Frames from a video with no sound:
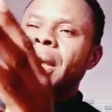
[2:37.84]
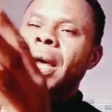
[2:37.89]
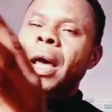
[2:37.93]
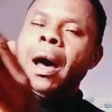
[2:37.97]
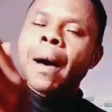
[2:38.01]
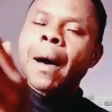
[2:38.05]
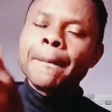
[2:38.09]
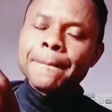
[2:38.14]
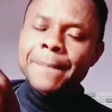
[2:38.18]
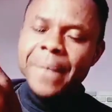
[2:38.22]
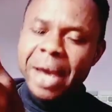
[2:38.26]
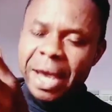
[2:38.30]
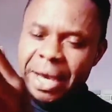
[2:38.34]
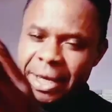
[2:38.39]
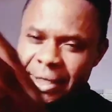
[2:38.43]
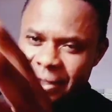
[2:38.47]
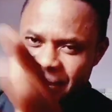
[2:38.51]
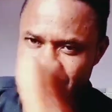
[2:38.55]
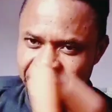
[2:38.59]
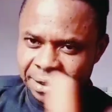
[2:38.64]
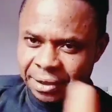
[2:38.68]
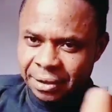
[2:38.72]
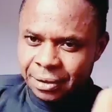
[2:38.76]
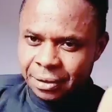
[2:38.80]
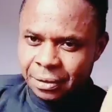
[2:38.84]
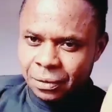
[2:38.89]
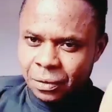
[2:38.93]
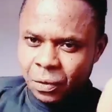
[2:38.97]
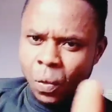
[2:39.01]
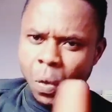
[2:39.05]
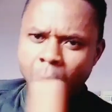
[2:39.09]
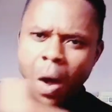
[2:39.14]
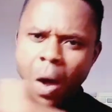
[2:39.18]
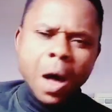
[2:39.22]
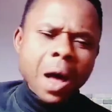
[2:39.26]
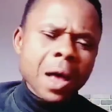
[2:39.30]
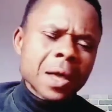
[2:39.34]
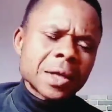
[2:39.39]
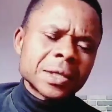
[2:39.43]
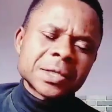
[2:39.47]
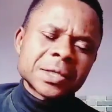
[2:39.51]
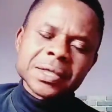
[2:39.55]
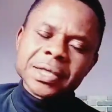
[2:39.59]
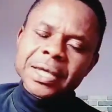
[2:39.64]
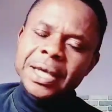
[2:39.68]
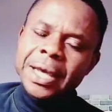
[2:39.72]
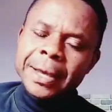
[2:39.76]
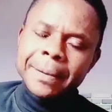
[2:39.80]
amazing,
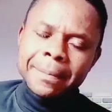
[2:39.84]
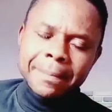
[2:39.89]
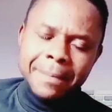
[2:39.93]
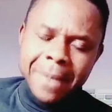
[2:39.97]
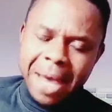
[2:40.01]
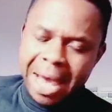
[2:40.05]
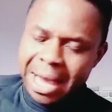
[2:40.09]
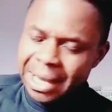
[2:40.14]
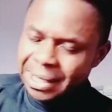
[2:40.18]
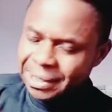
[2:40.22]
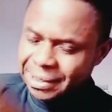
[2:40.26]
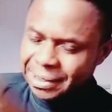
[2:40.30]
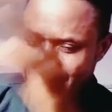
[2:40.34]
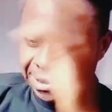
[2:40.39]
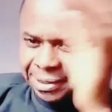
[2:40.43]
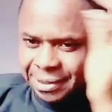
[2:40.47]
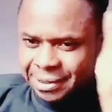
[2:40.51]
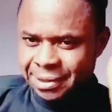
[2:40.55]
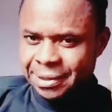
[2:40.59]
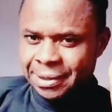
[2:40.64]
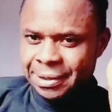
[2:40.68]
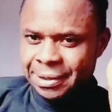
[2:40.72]
was a mess.